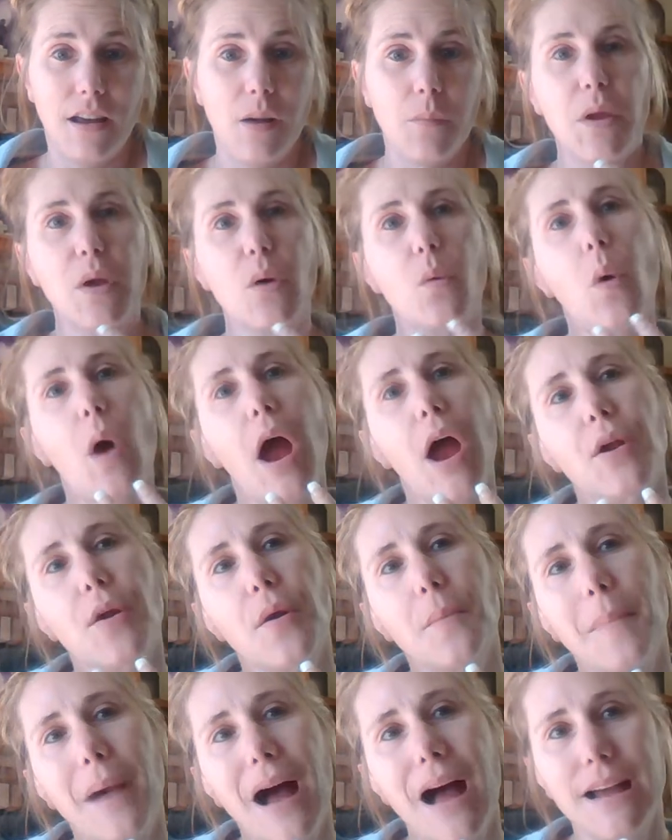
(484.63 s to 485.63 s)
And we quiet
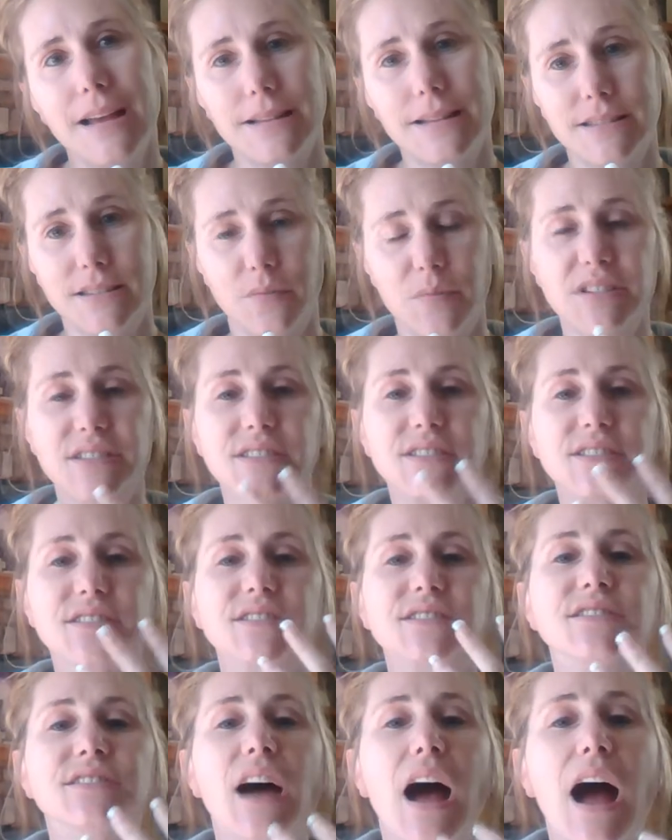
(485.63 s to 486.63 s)
our minds and we
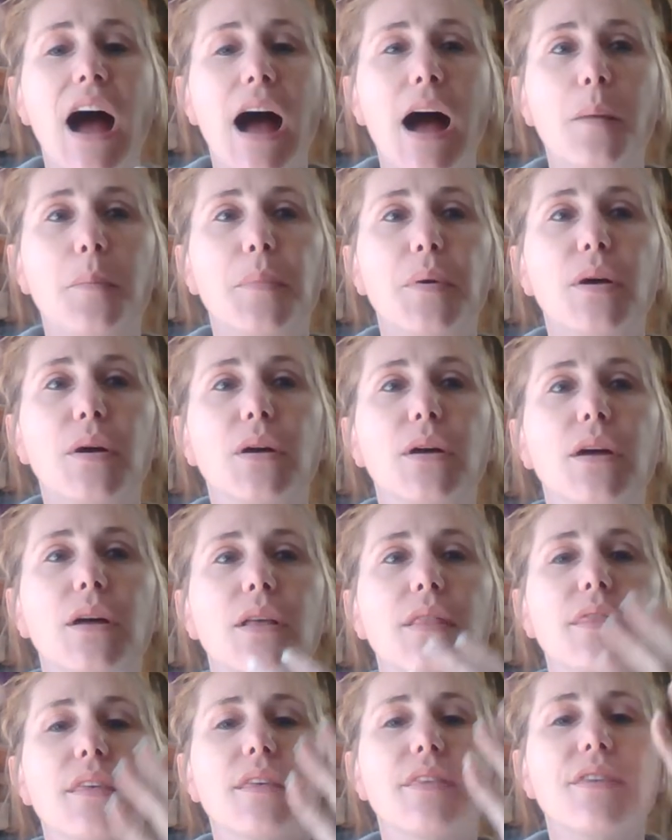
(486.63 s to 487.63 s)
stop
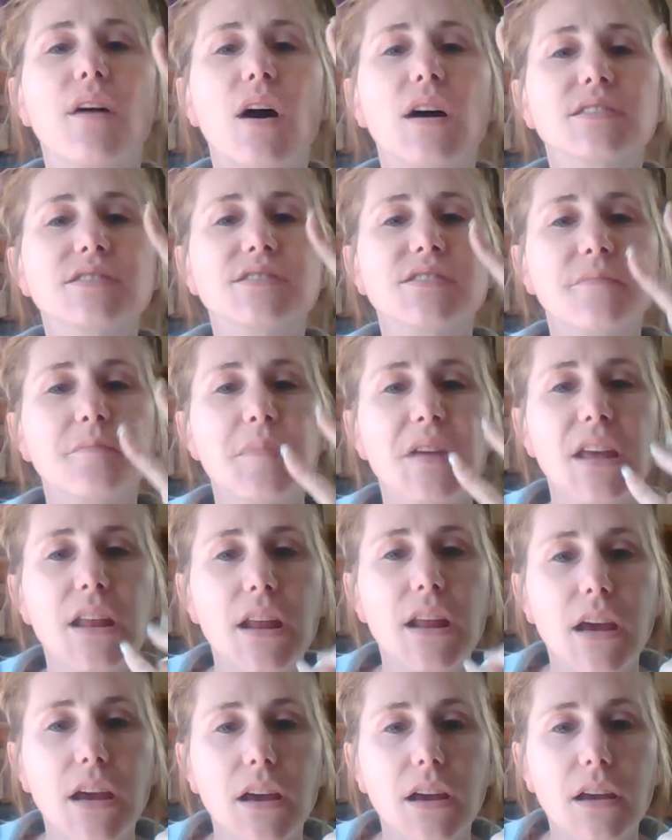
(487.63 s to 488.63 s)
the thoughts of
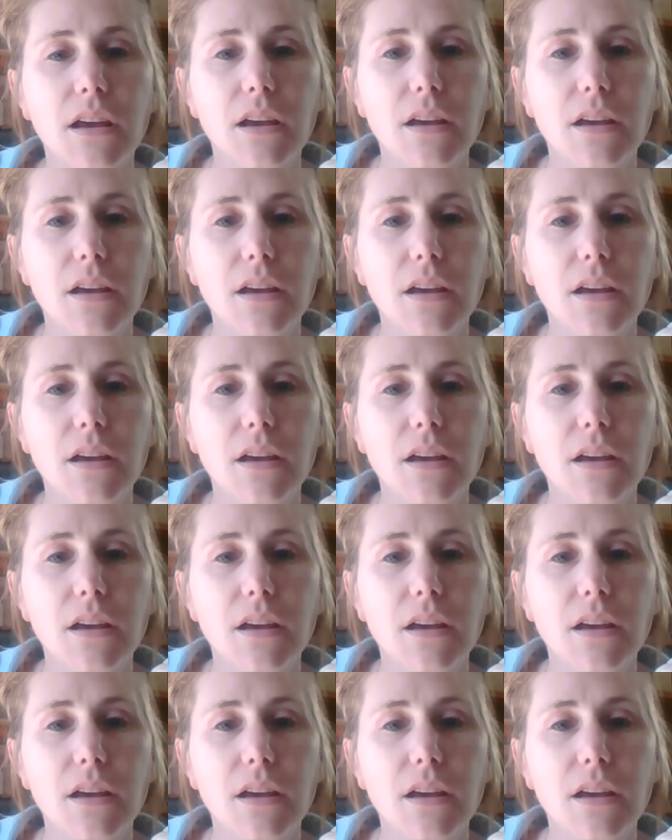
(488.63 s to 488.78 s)
meaning.